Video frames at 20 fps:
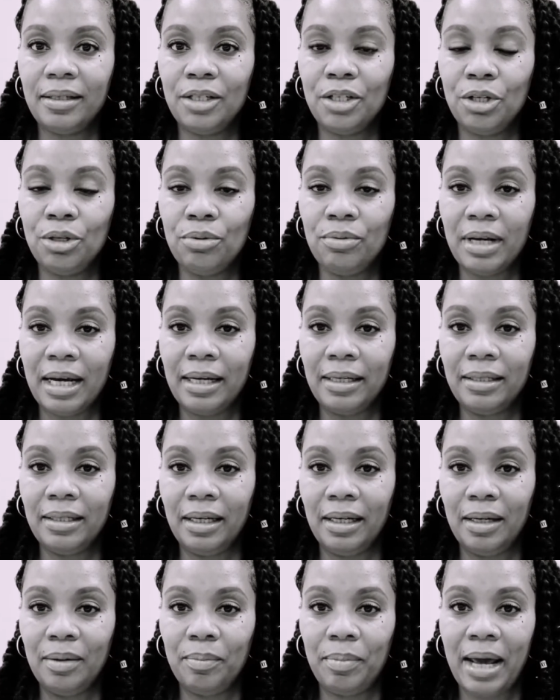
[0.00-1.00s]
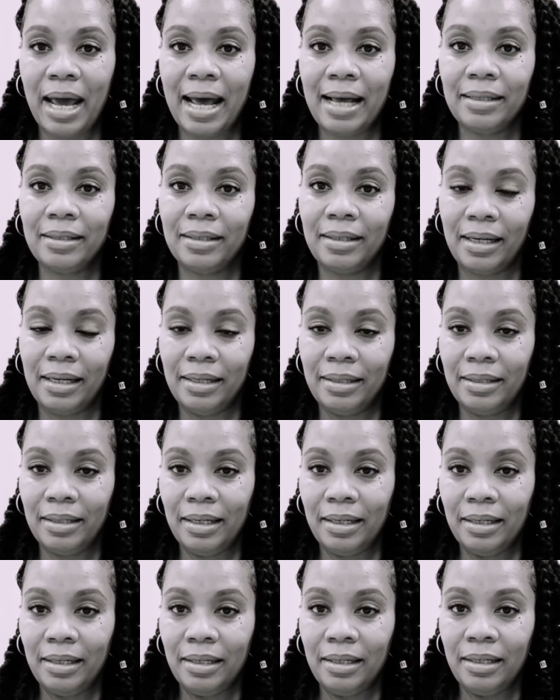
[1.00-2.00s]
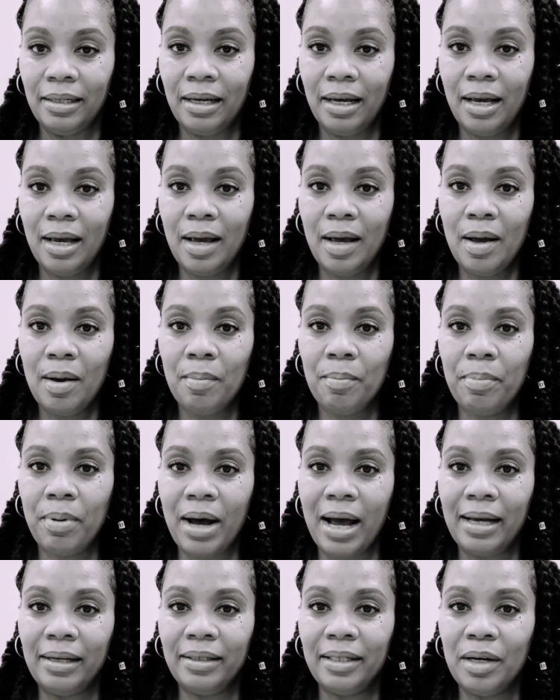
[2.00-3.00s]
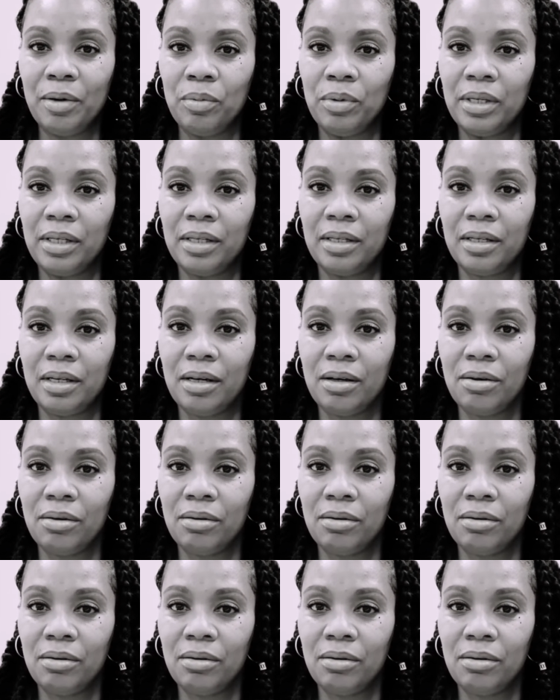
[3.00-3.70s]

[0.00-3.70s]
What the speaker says: to 19 and past 19, but there was still